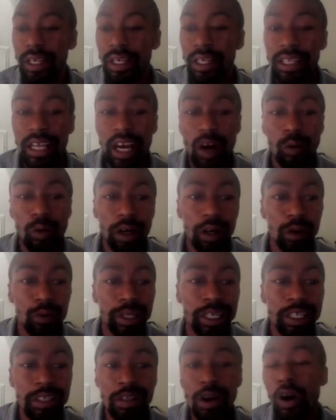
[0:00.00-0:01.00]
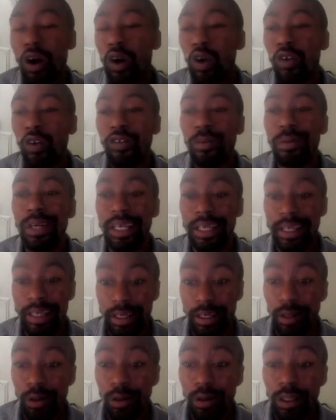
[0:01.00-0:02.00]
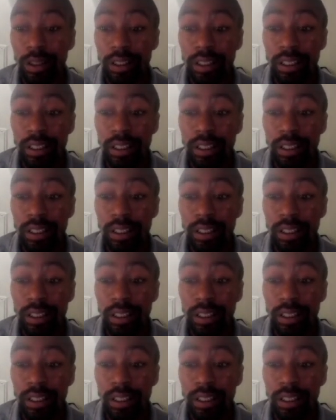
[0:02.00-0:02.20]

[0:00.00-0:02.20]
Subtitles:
Now we're gonna read this article from The Hill.